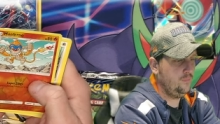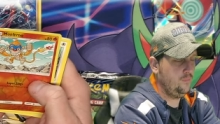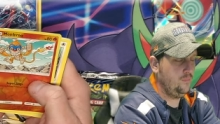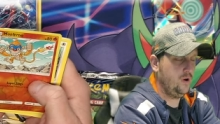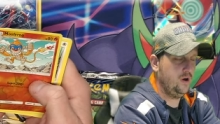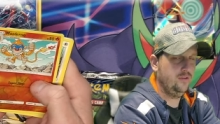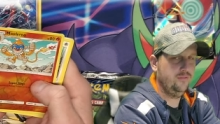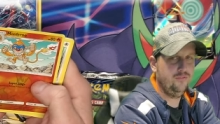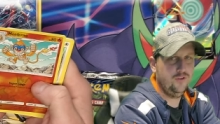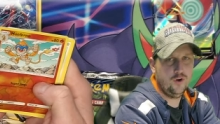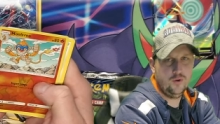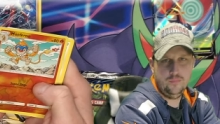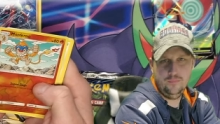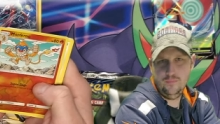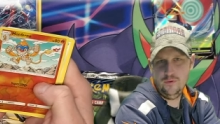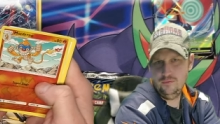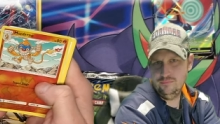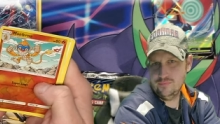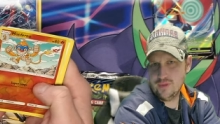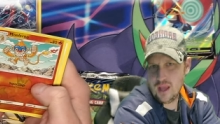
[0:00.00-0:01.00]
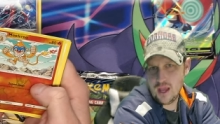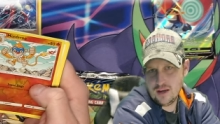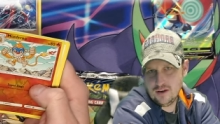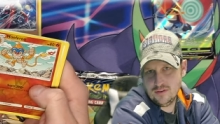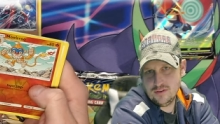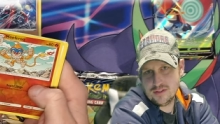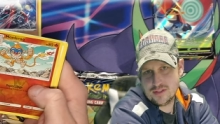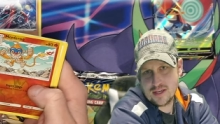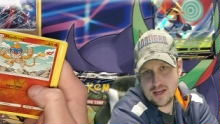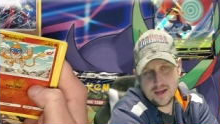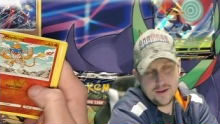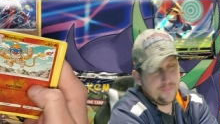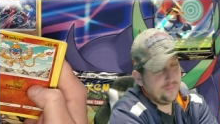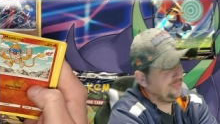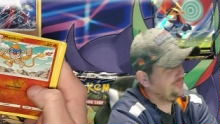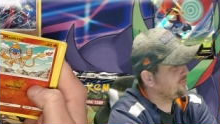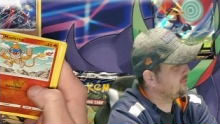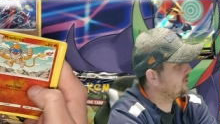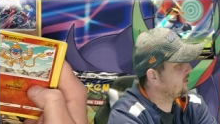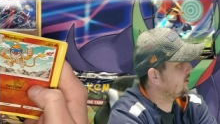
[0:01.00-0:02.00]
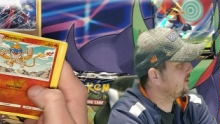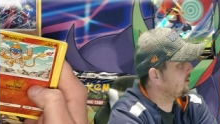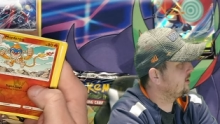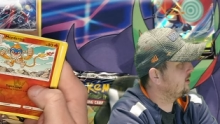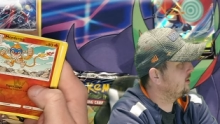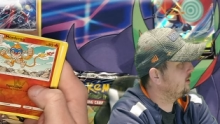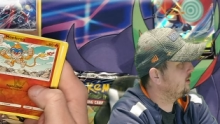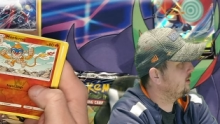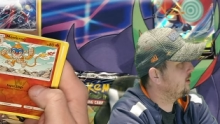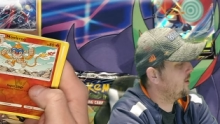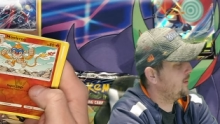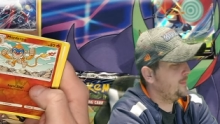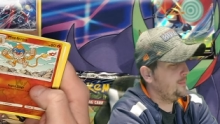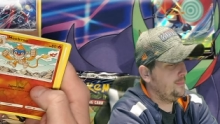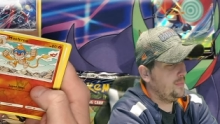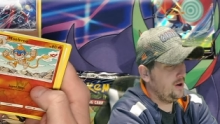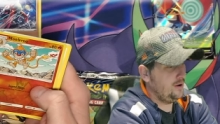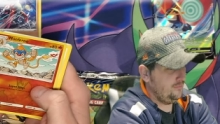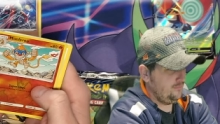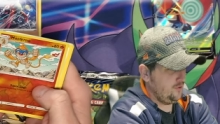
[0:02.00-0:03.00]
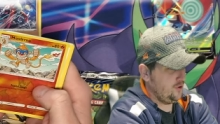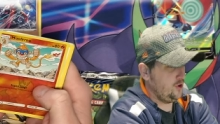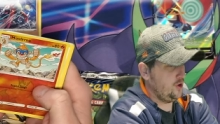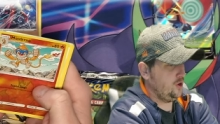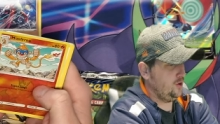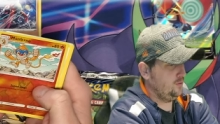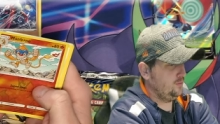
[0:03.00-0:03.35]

Monferno. I know this guy. Monferno?